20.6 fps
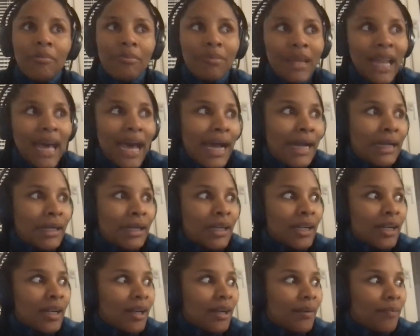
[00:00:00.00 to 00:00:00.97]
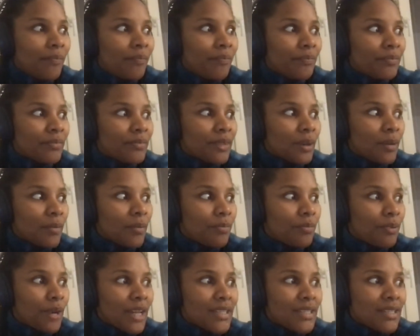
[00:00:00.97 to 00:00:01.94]
Black
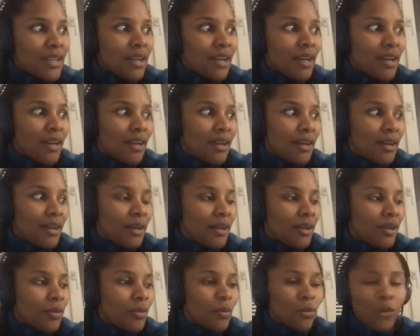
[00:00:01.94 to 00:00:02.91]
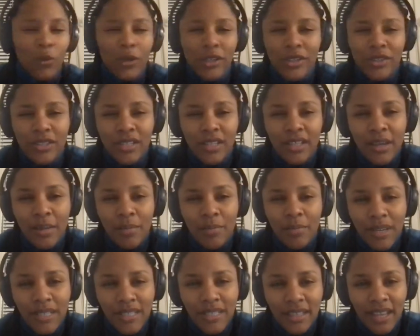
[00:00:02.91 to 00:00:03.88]
press, what do you say, that
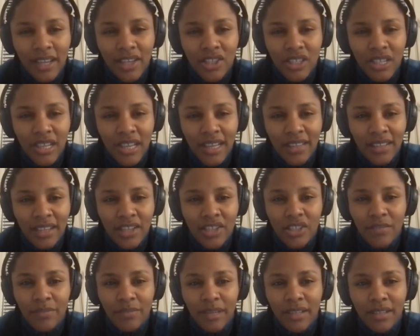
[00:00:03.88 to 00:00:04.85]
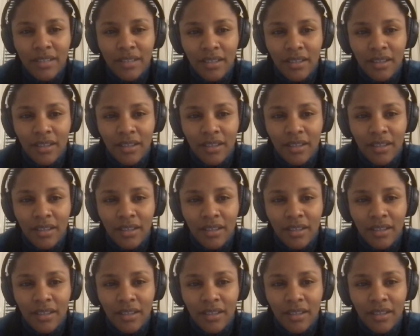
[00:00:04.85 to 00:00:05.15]
press attaché, attaché press?